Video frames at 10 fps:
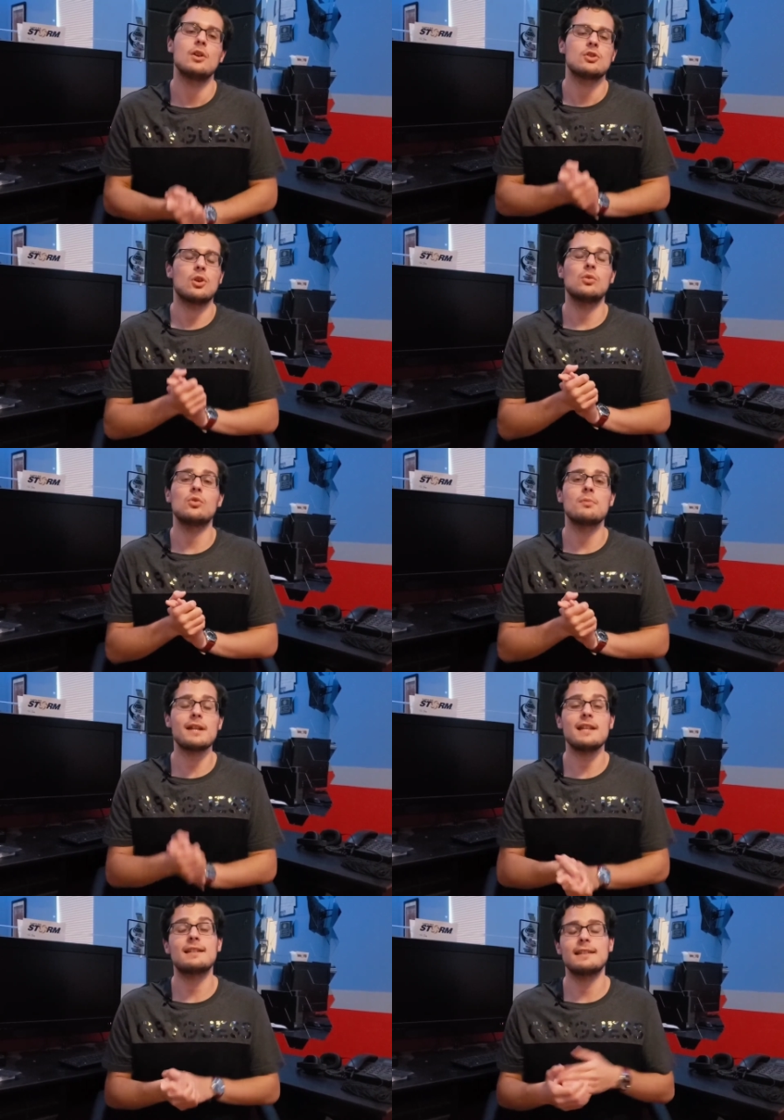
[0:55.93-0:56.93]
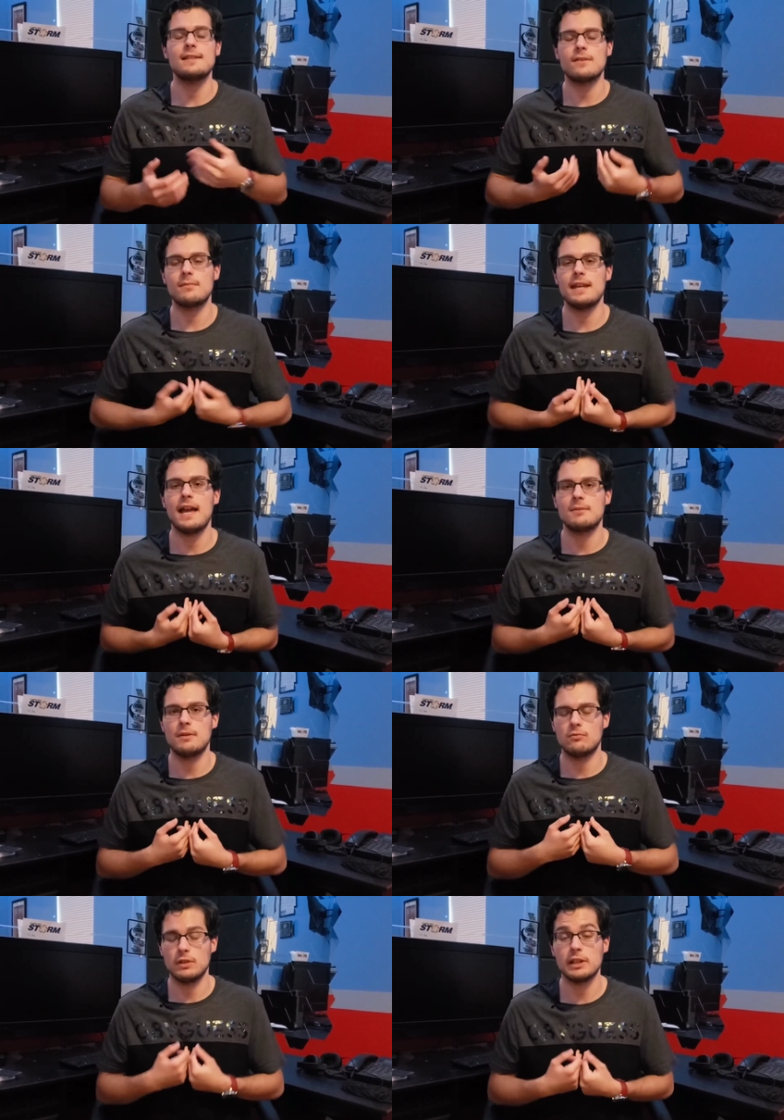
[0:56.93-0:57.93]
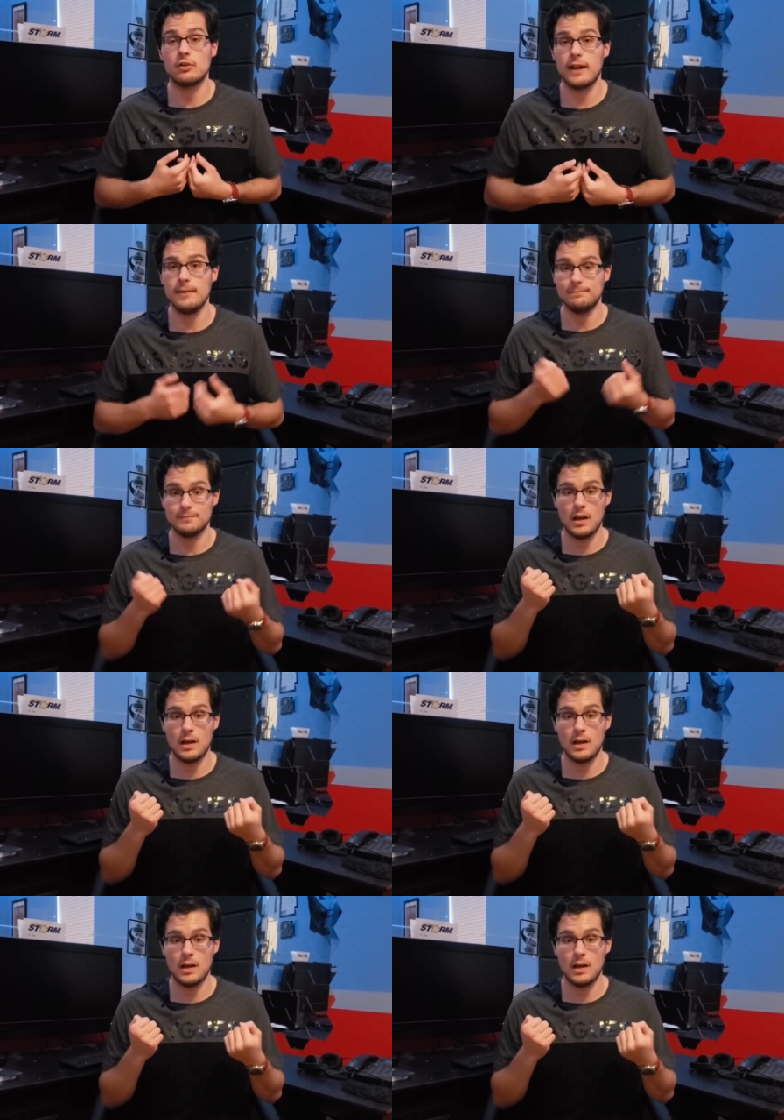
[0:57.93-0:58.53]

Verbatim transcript: So Uber Eats, at least for me, has been really great.